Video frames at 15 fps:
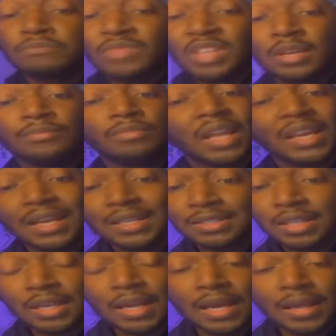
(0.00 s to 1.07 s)
like I
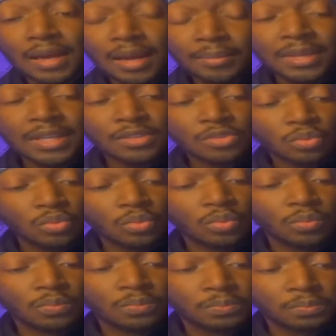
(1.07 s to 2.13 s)
said, I'm into,
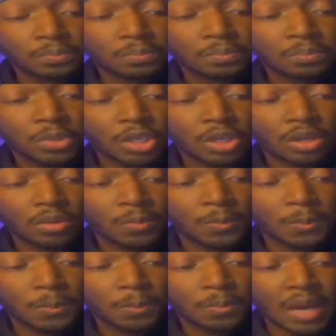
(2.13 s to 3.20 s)
you know,
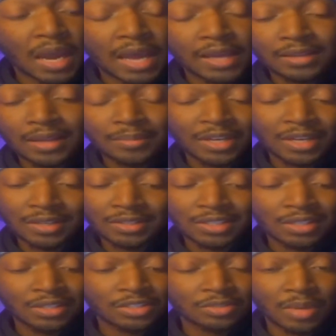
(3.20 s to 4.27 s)
I'm not gonna say
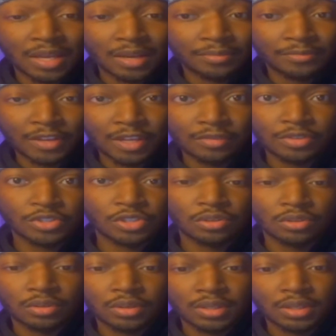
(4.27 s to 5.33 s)
this is my favorite show
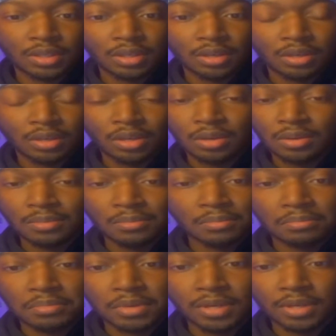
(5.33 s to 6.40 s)
or anything,
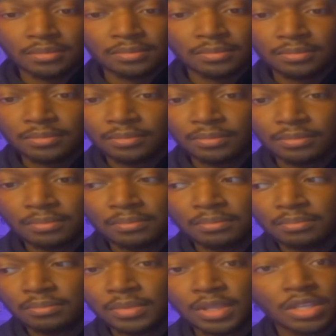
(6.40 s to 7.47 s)
but
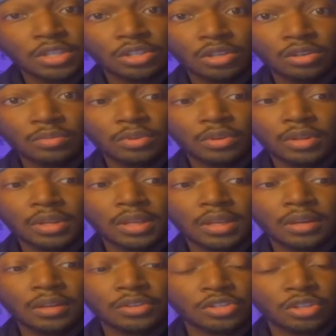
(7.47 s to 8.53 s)
this show more than any
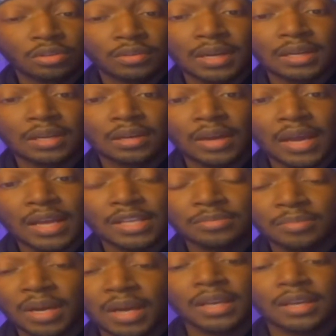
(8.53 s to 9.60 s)
other show right now has my